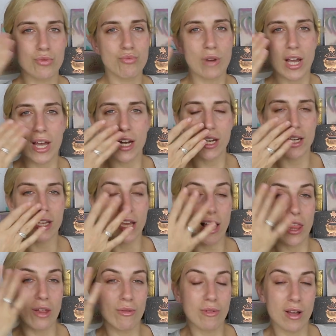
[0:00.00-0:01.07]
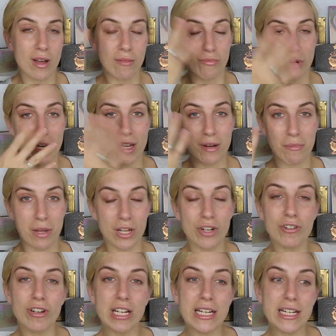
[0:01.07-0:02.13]
red, and yellow ombre in my
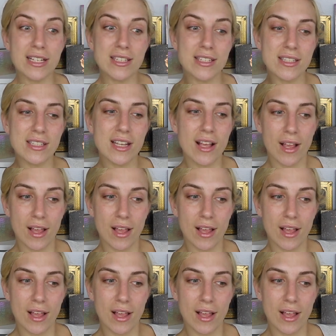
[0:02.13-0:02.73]
crease.